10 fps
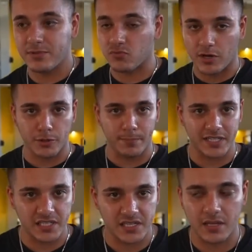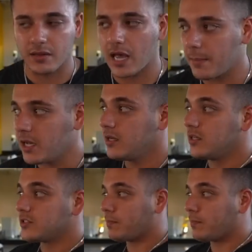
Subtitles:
to run your business in the lab. So